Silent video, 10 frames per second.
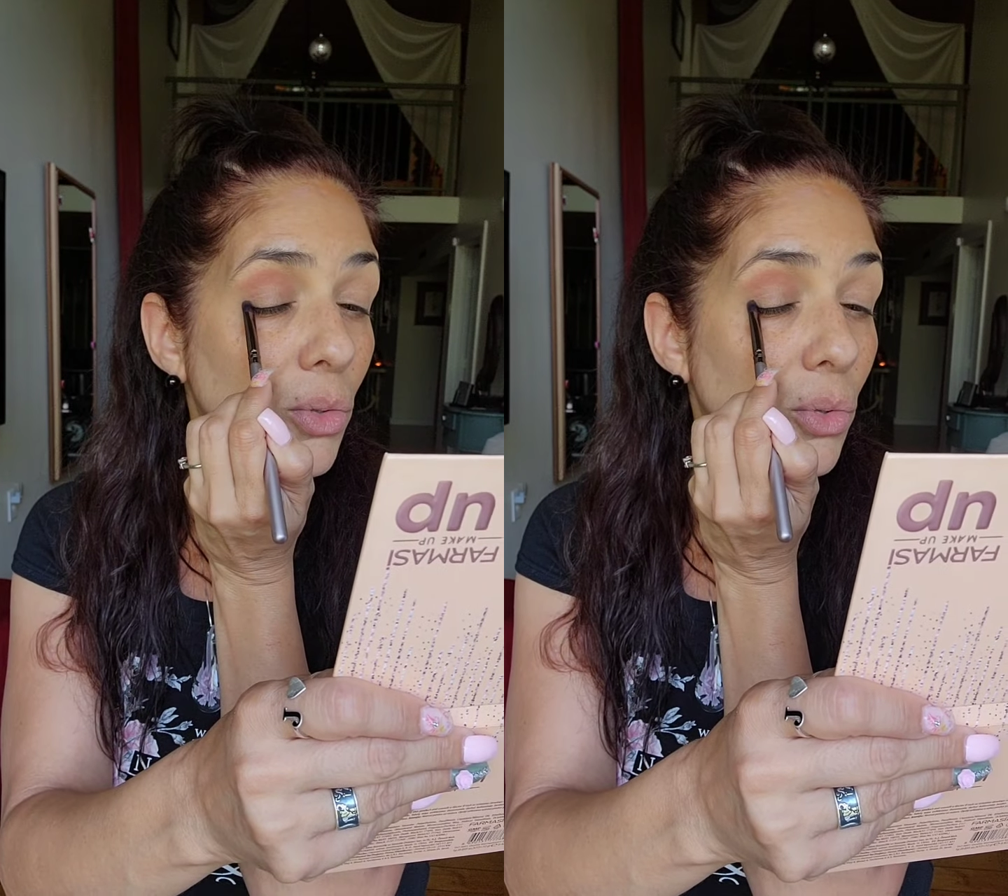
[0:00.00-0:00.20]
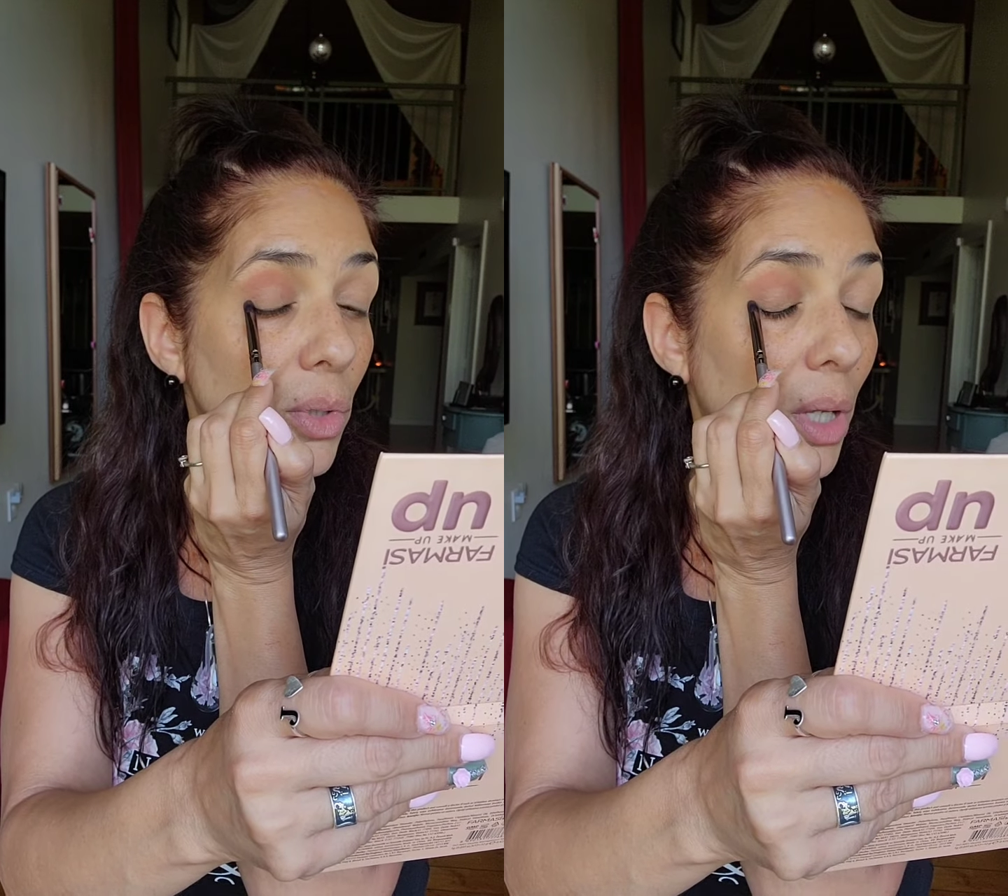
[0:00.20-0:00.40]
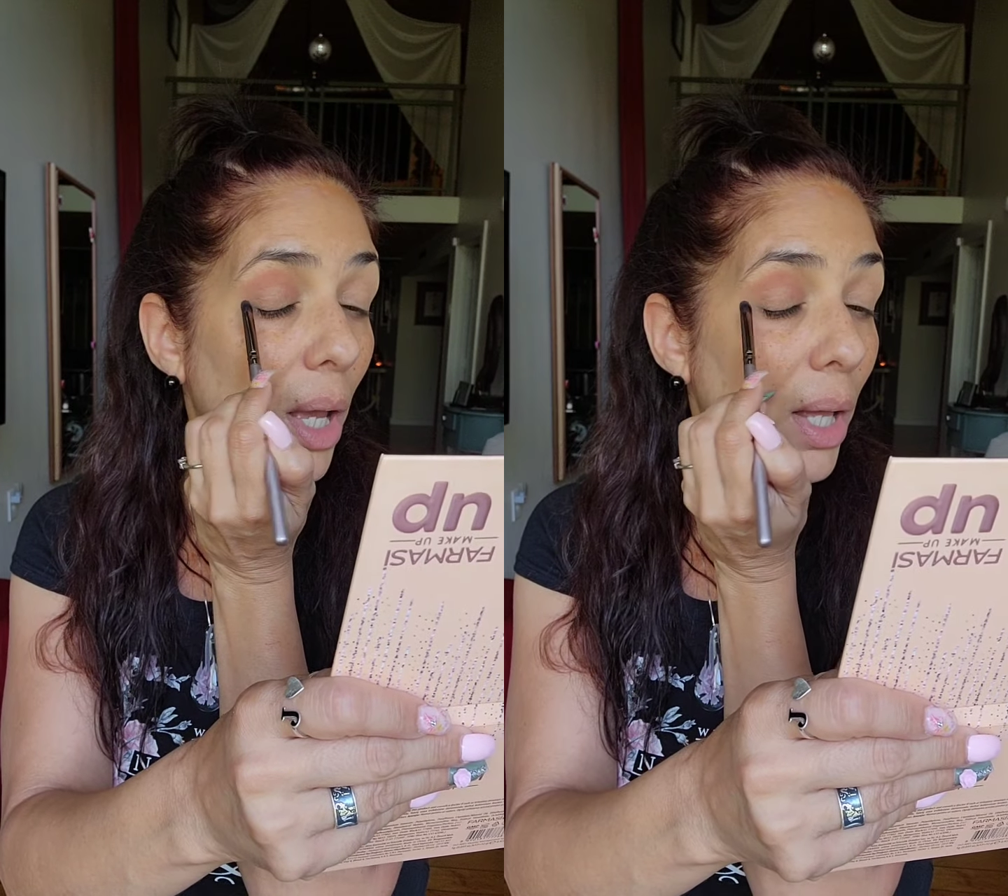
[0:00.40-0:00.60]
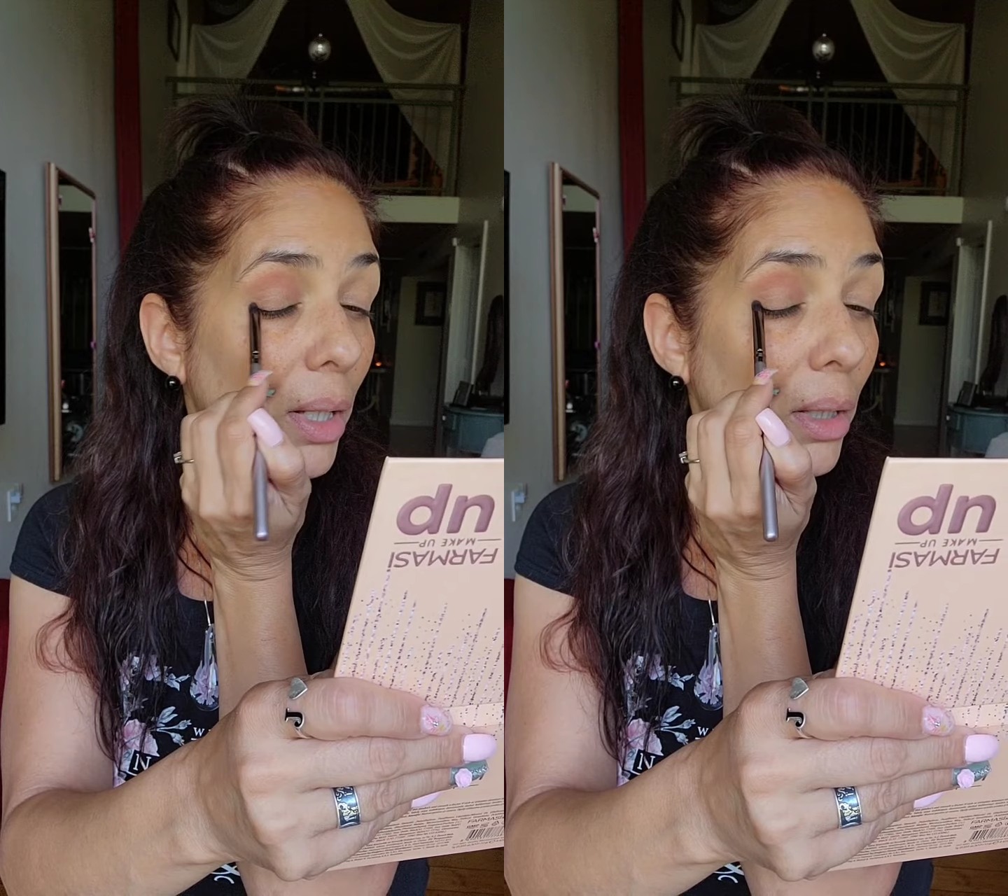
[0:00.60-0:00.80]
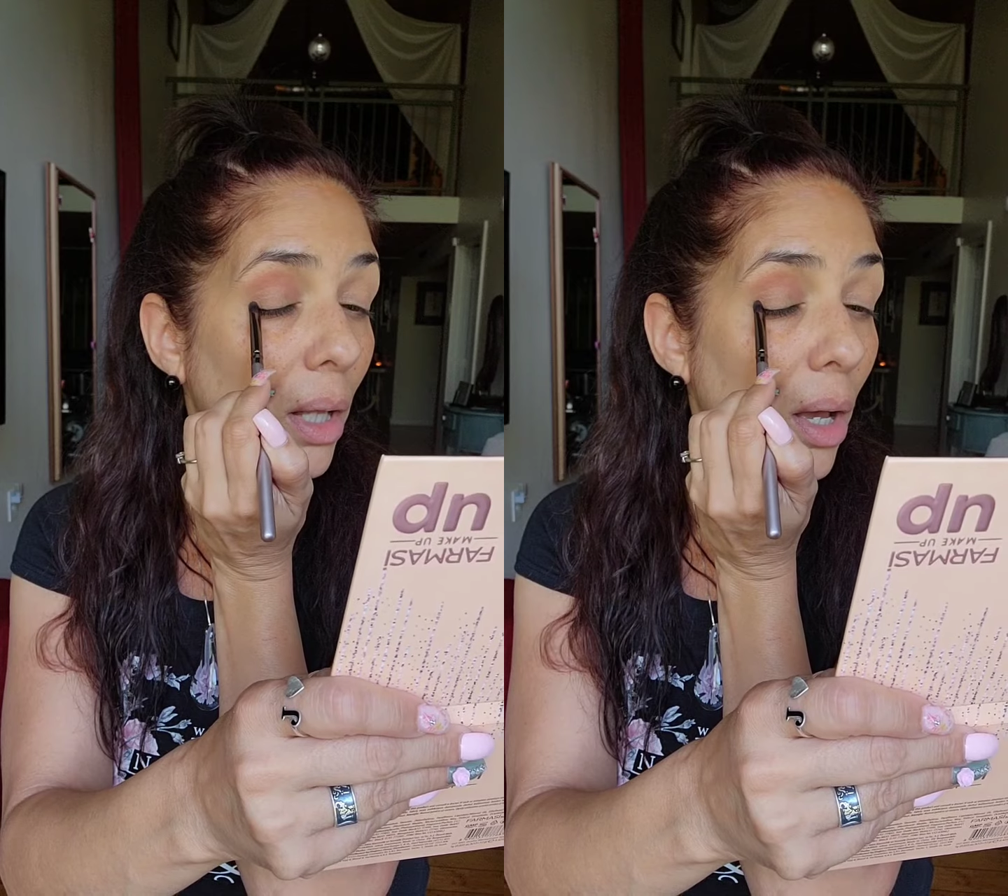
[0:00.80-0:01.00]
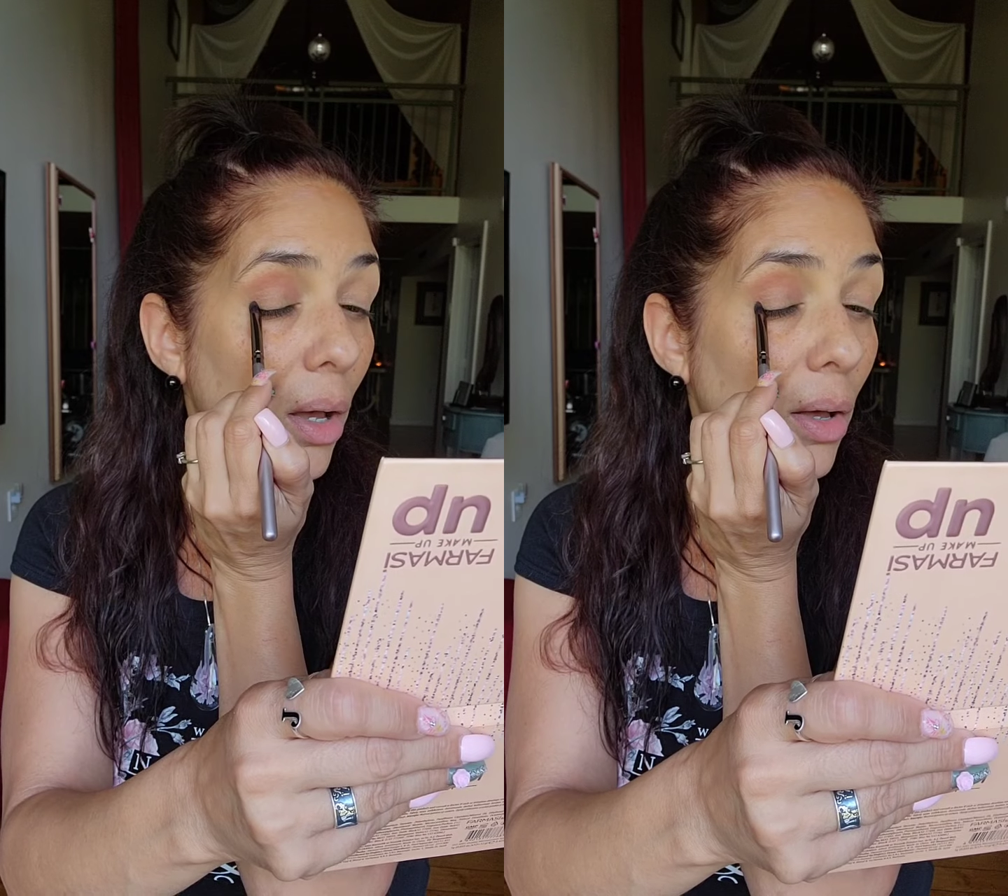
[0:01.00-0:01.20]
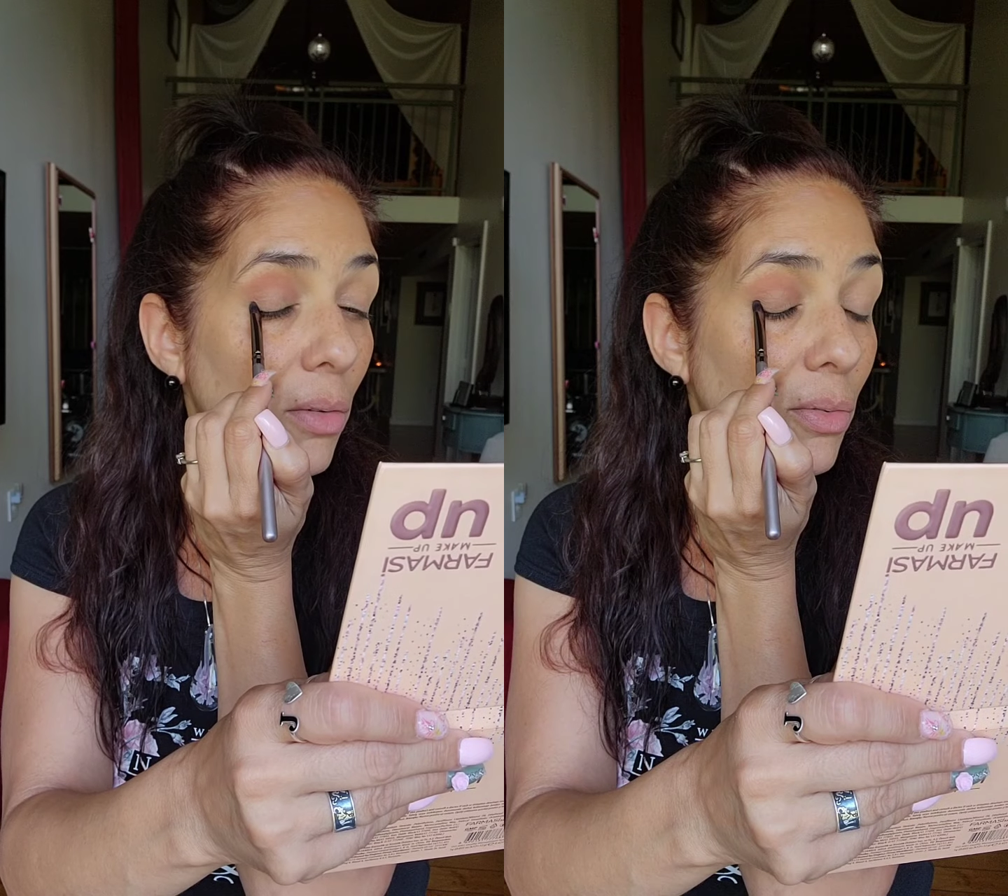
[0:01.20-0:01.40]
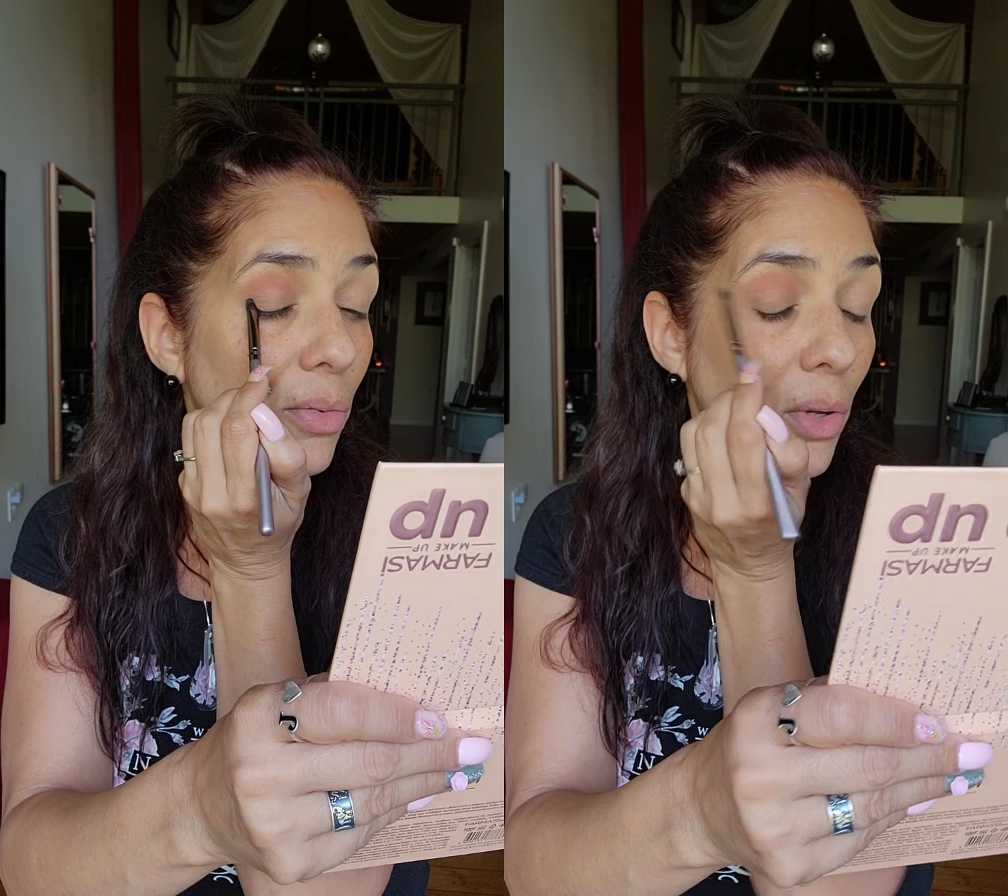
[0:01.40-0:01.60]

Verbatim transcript: to the end of